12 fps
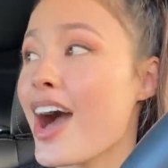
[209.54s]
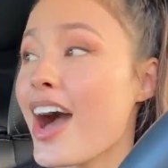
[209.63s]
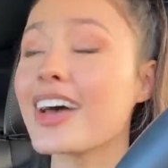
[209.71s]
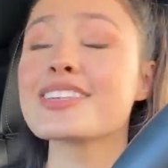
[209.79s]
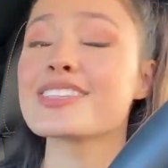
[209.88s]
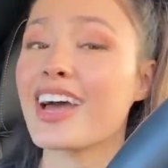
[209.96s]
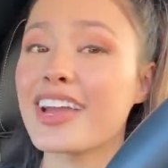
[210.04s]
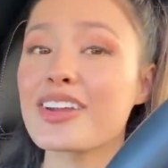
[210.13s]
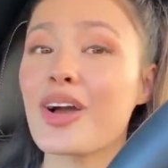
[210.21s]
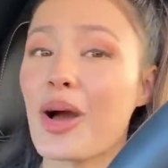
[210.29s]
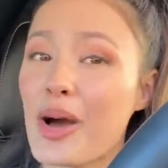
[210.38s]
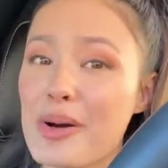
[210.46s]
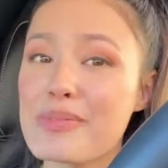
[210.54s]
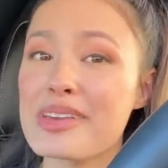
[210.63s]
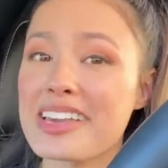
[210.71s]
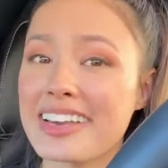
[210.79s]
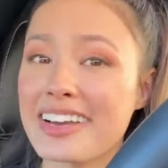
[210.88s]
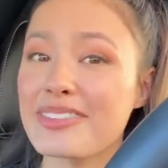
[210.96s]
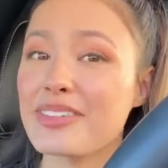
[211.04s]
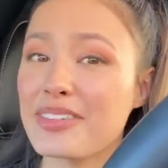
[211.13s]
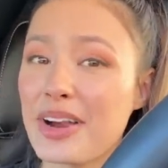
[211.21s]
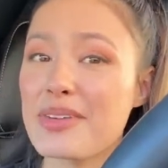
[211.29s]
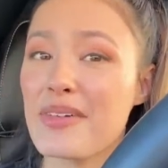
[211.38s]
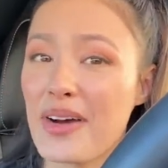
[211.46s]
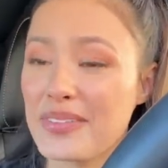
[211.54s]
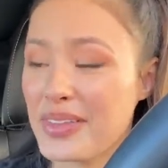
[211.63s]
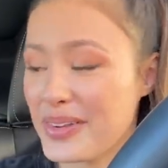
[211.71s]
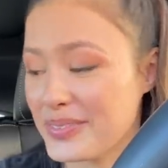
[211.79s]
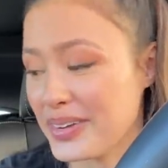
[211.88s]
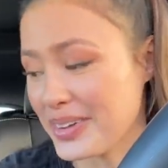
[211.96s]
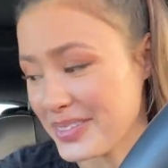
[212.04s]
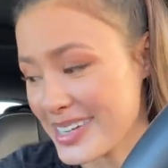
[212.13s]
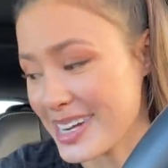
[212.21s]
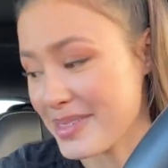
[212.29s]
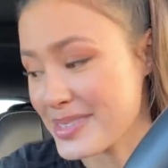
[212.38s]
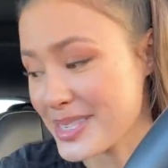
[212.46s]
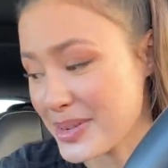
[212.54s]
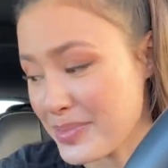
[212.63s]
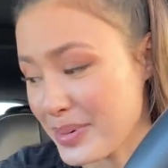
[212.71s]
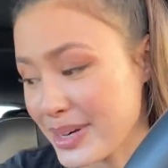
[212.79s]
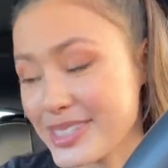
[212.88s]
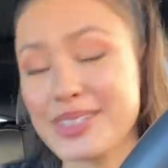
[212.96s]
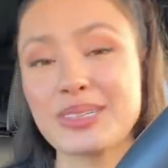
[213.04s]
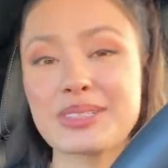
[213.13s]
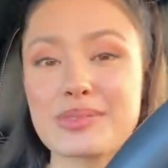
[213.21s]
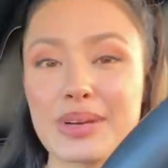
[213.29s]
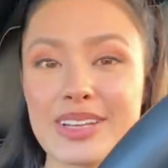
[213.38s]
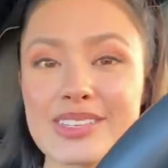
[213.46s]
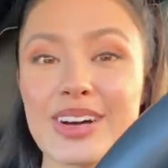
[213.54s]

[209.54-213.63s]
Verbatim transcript: a signed copy of a very popular book, which I'm super stoked about.